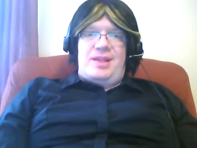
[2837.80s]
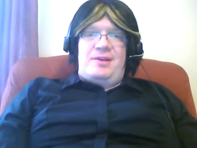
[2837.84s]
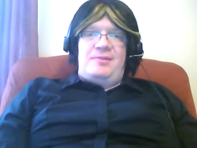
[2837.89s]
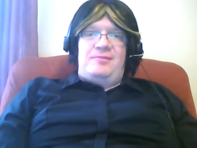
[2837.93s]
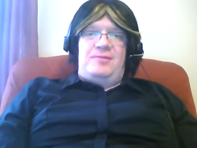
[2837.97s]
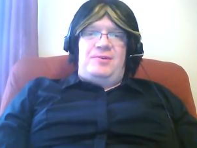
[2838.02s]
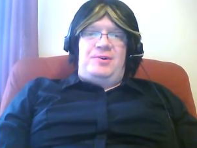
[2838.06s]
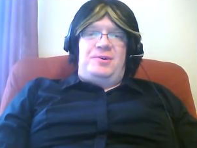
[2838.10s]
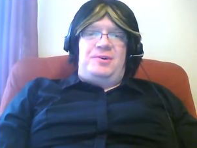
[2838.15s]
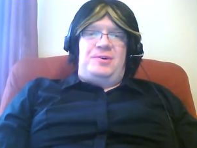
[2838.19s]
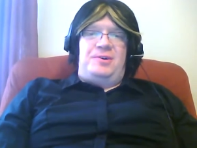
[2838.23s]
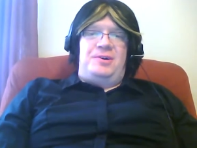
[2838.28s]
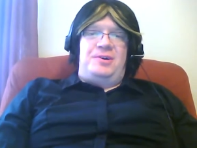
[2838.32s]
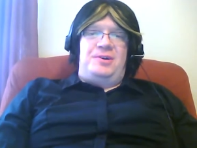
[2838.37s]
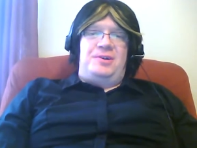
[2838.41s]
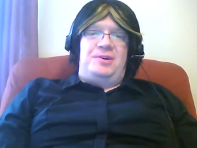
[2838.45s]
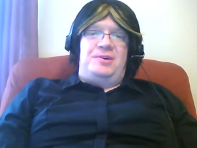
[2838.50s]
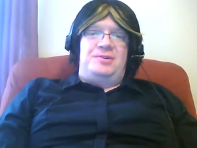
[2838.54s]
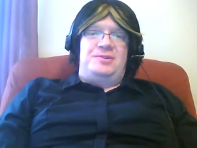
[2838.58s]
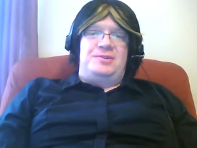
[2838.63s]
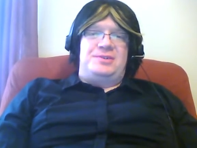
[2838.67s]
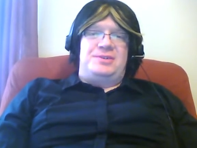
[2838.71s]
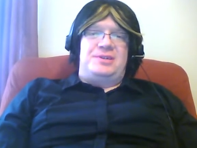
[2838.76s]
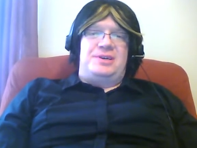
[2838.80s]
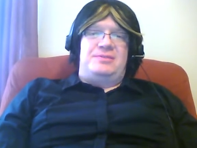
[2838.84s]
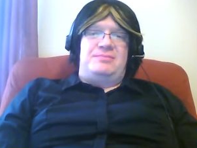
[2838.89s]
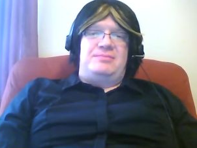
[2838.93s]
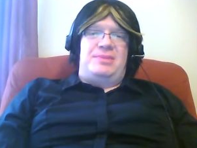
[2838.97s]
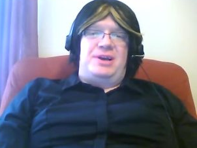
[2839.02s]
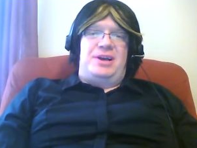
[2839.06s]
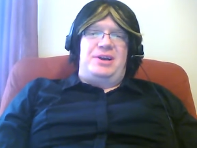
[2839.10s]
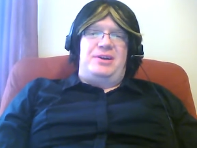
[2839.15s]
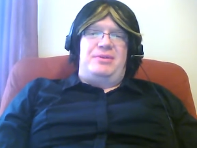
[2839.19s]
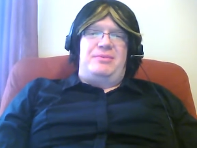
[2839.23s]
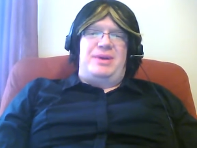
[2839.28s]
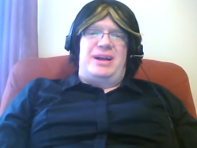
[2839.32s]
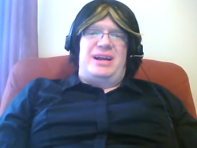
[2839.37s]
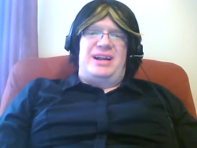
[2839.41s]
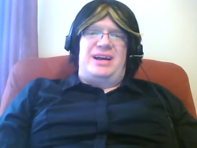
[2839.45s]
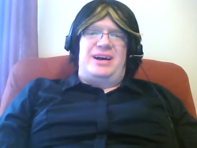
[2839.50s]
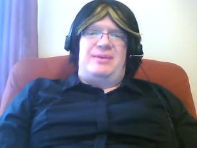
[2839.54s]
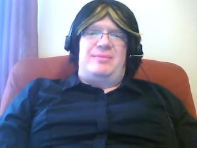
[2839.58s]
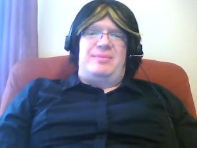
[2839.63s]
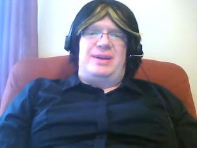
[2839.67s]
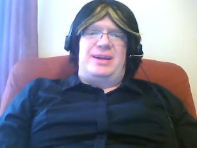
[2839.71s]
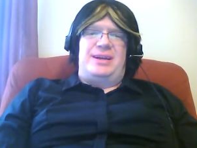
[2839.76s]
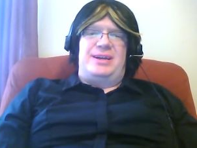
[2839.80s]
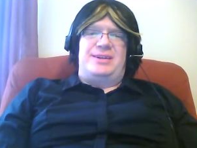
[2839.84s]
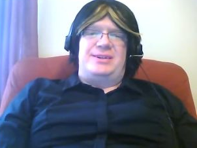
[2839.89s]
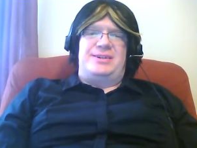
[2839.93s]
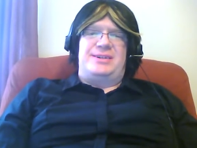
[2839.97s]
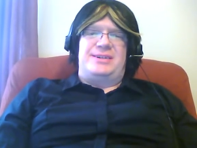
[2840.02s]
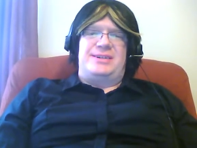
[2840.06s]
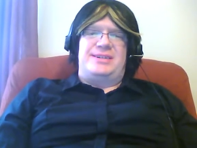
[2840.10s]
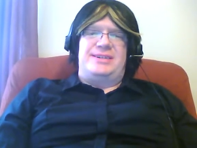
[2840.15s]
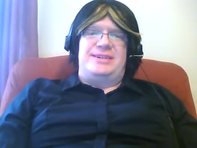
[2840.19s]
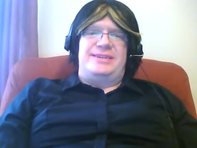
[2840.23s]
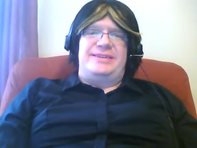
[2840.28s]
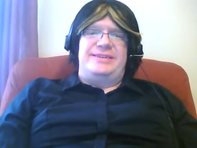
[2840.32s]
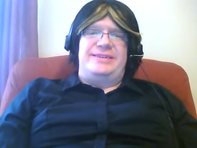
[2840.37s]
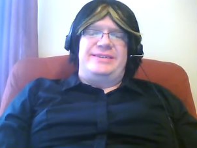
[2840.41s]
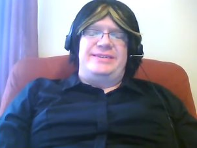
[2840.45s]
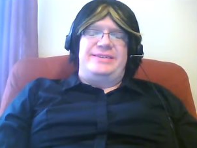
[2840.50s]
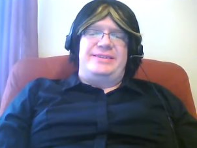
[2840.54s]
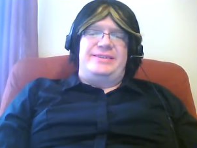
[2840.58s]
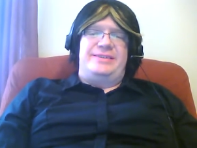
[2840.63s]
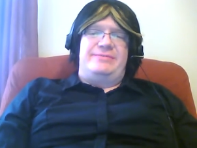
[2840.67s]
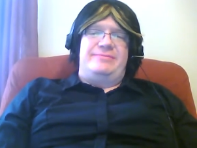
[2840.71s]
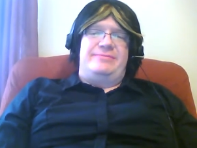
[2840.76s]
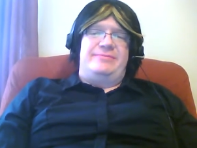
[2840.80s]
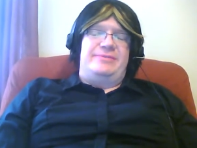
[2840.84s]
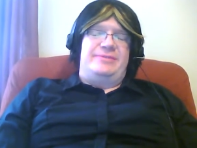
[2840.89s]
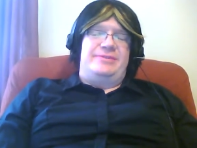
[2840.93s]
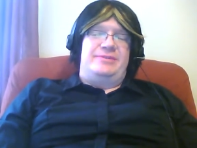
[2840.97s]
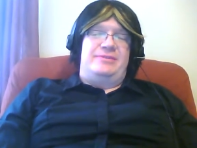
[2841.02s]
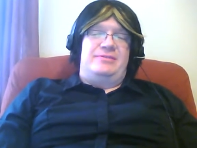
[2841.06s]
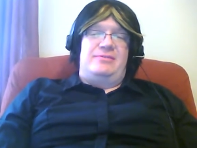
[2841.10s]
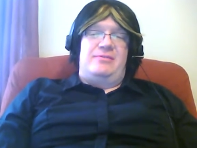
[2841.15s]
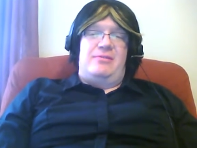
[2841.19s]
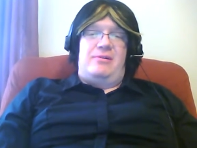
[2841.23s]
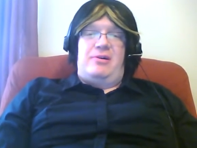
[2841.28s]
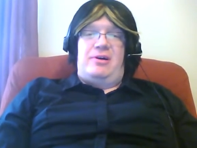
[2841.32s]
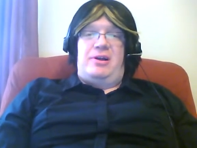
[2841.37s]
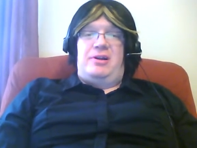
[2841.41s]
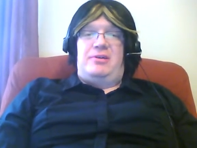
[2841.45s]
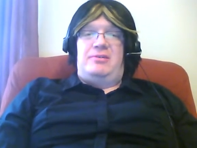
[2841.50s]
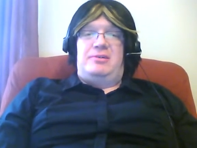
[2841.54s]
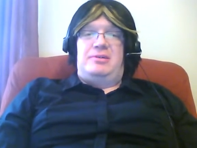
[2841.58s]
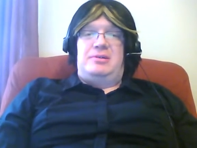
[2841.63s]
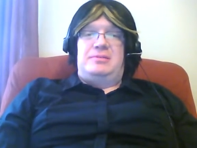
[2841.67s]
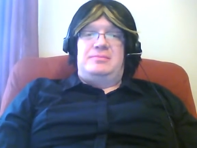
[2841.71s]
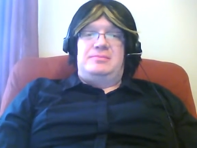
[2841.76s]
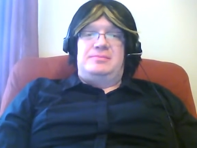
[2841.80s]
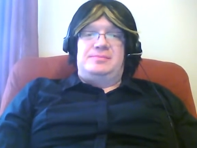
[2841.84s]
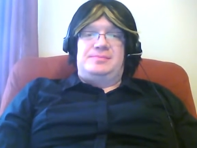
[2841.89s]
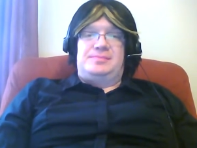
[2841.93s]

for those that may or may not be interested, because, uh, whatever.